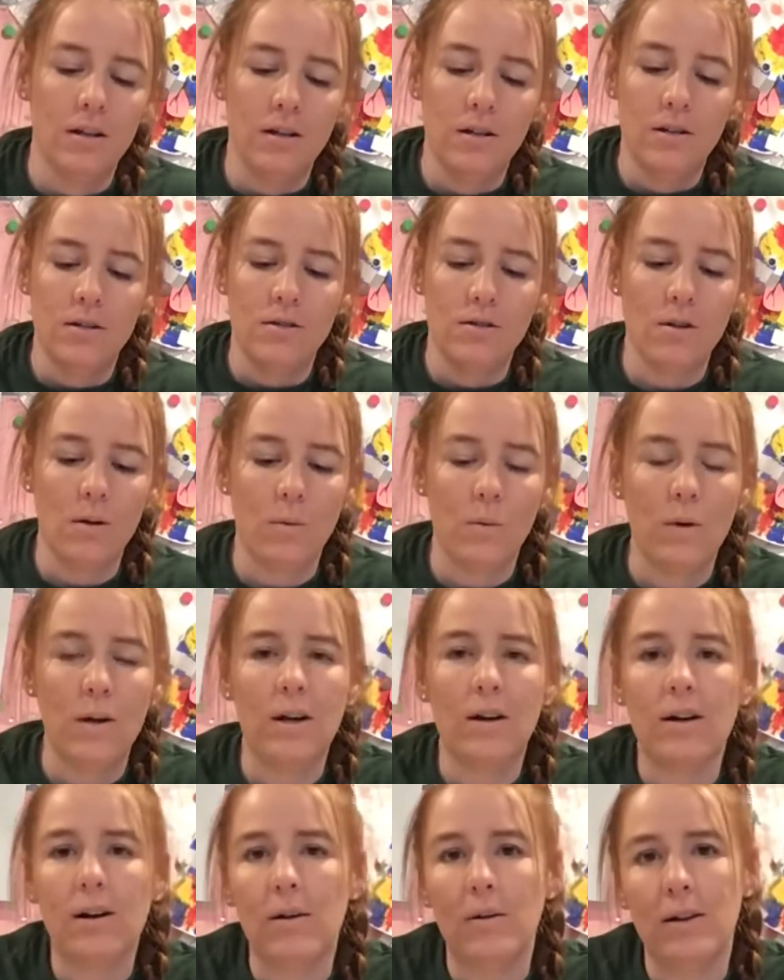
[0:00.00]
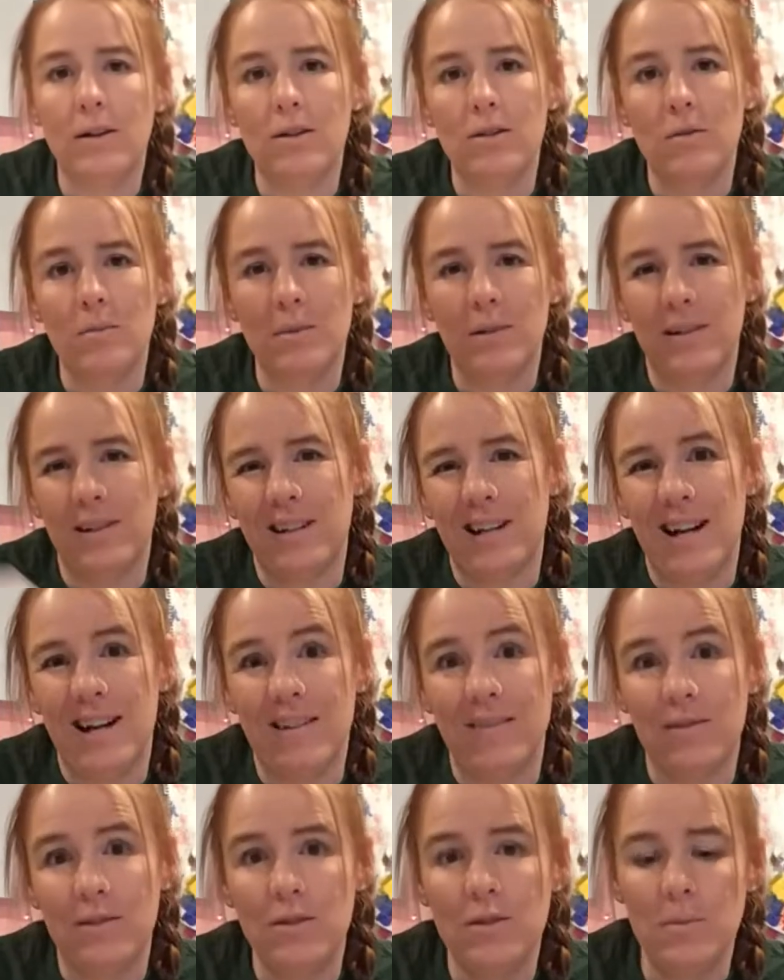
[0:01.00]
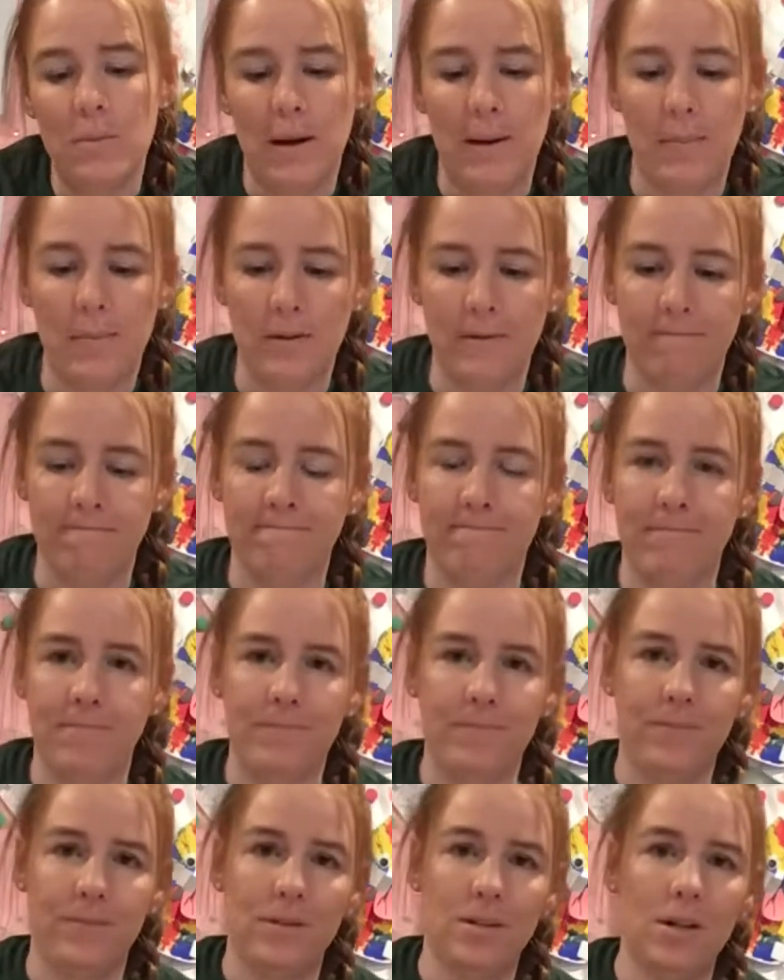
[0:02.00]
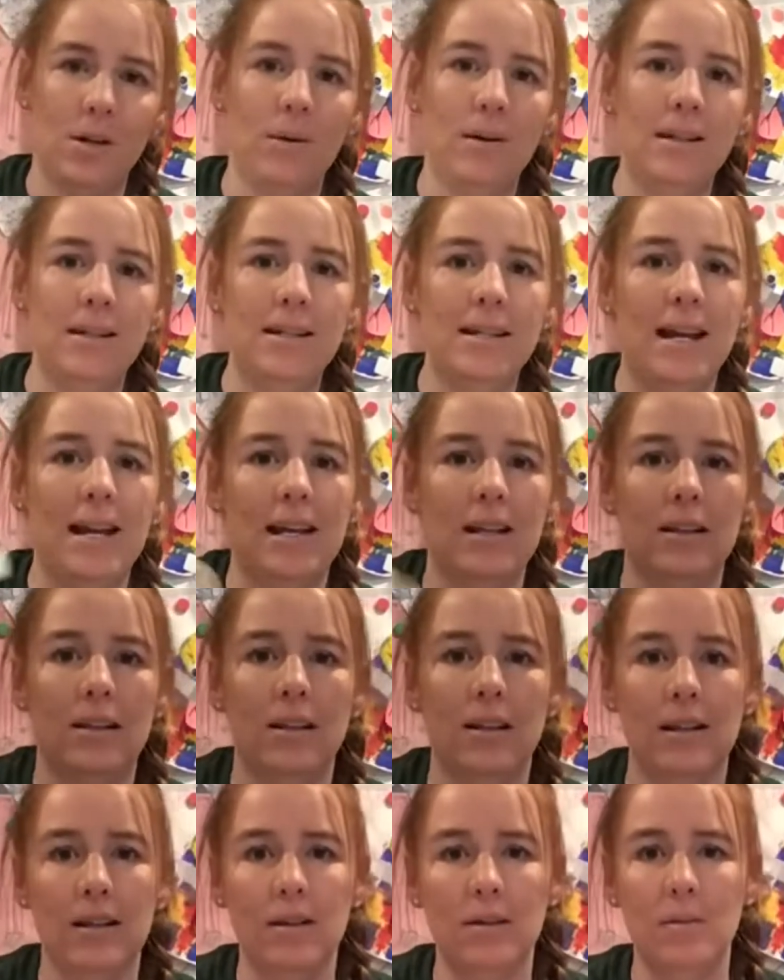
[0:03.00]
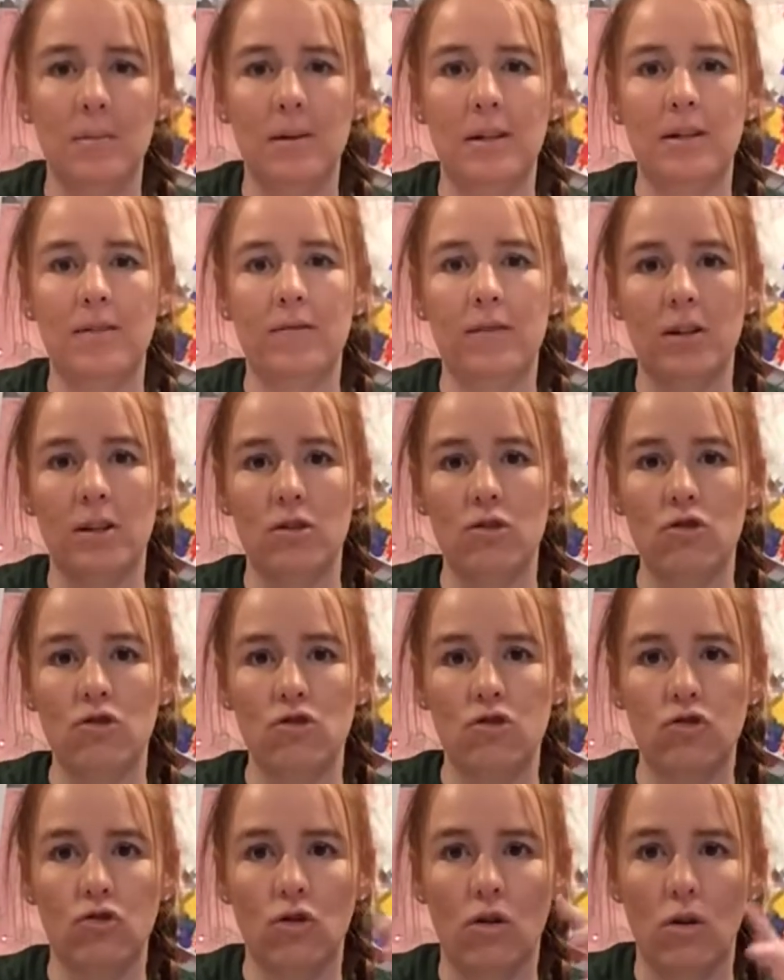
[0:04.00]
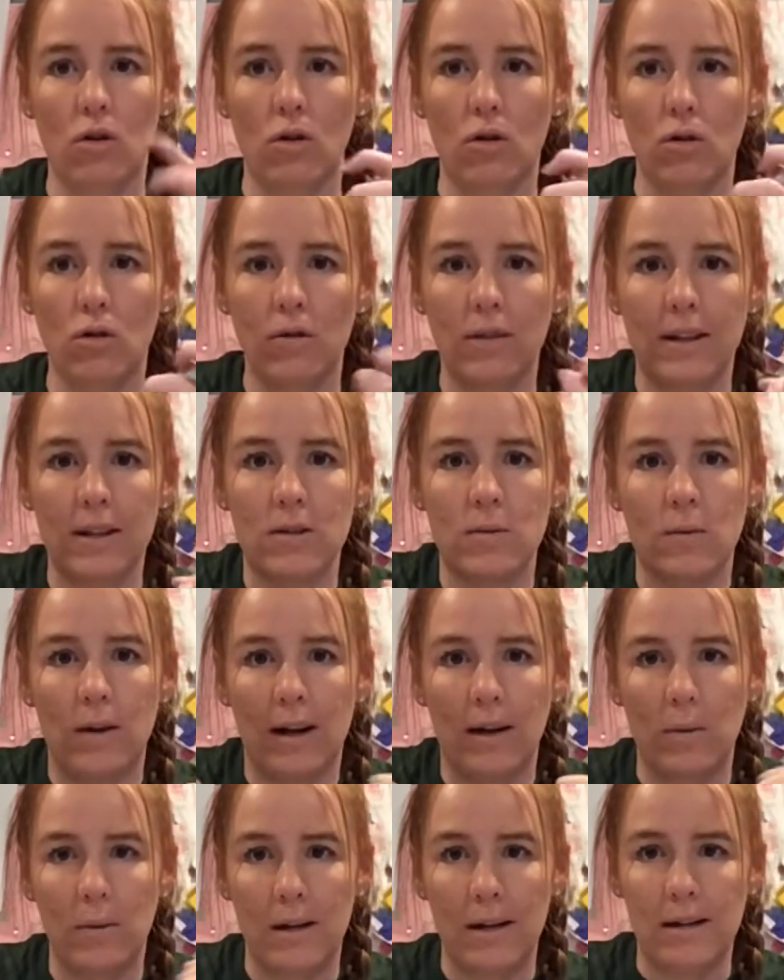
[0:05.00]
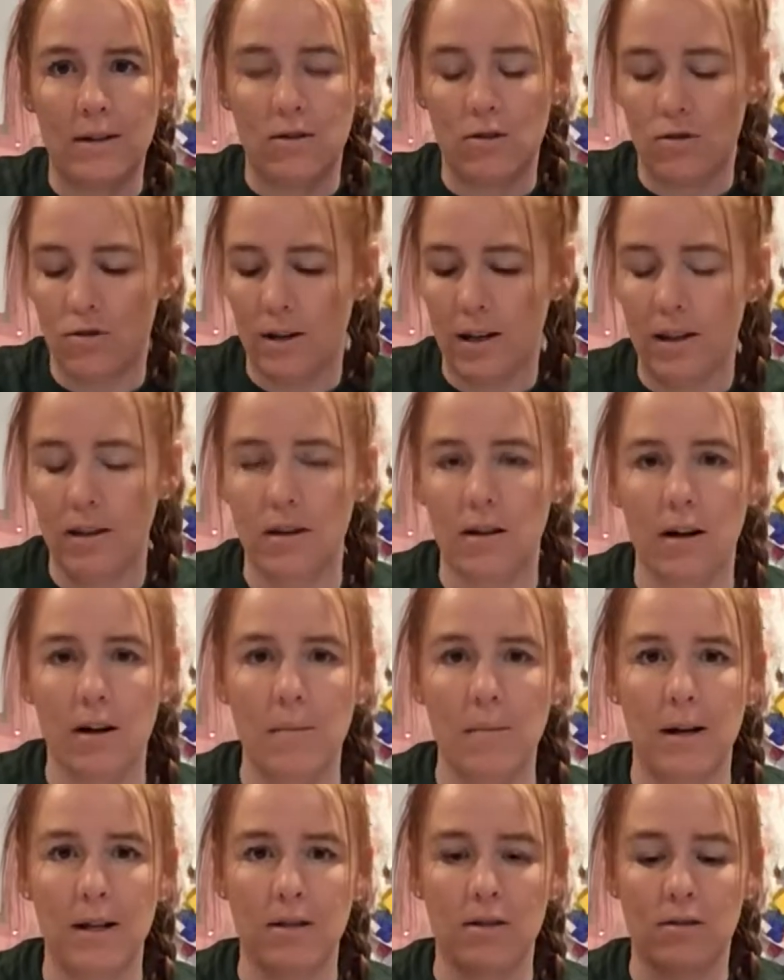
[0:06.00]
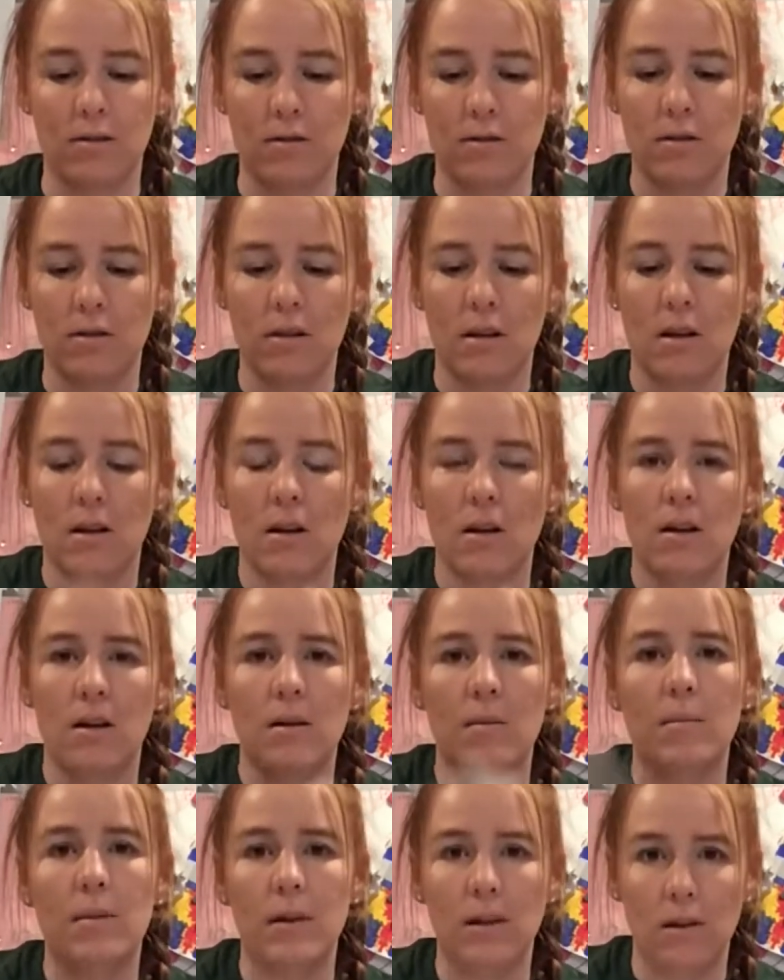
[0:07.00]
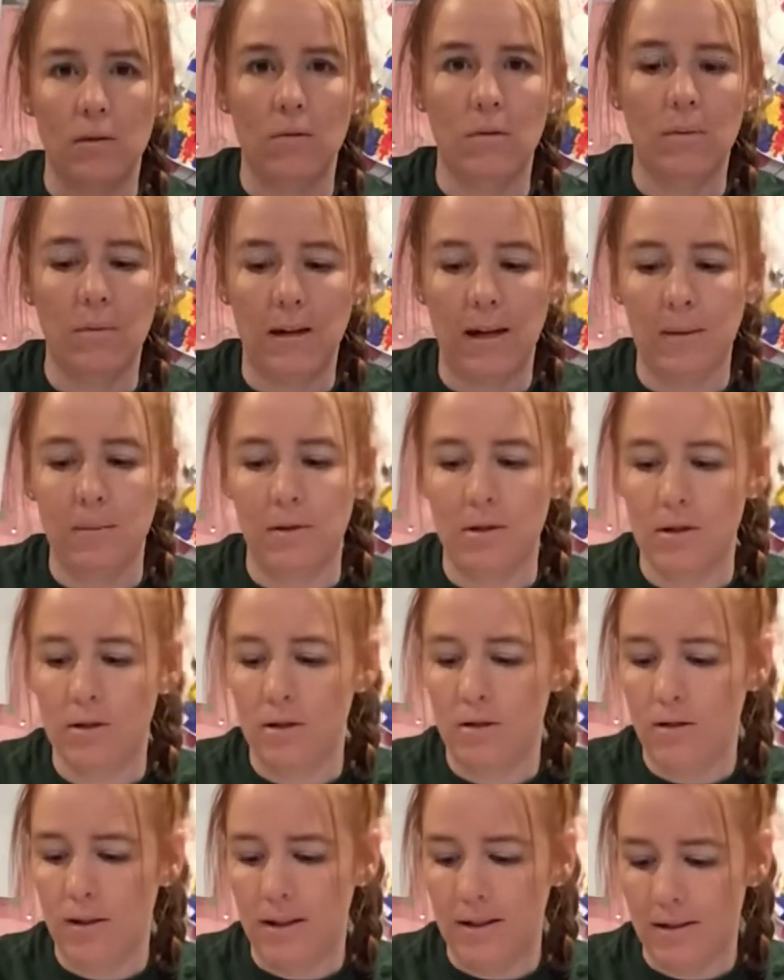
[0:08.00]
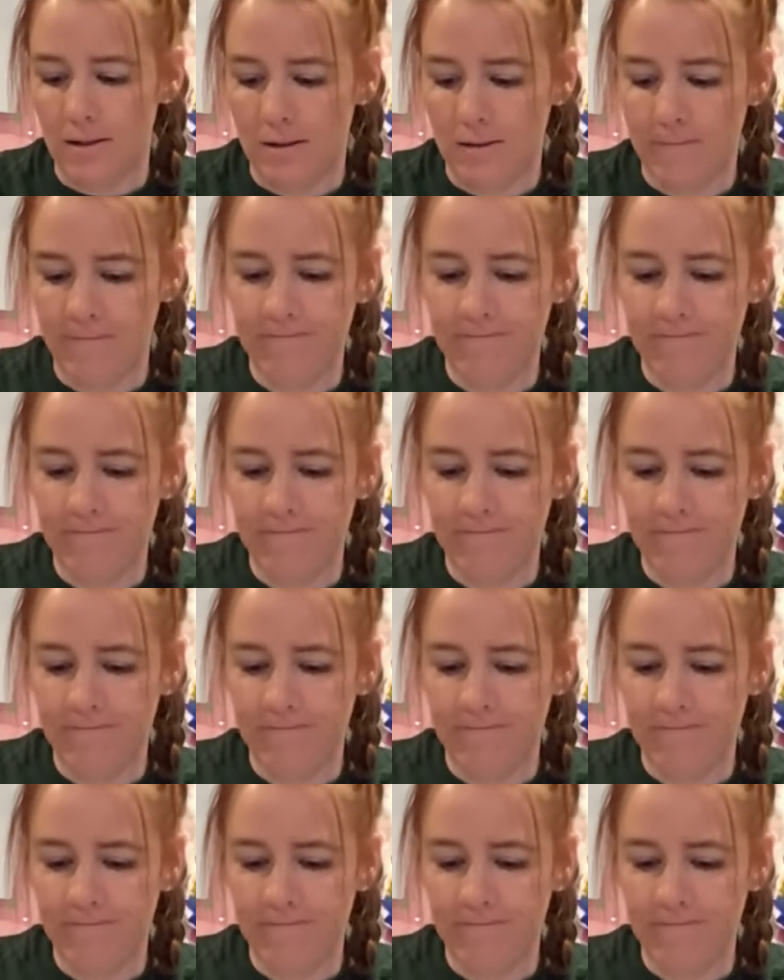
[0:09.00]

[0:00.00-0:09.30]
So we are going to build it out of newspaper. It's going to take a little bit of control, that's why we strengthen our muscles, but you will be able to do this.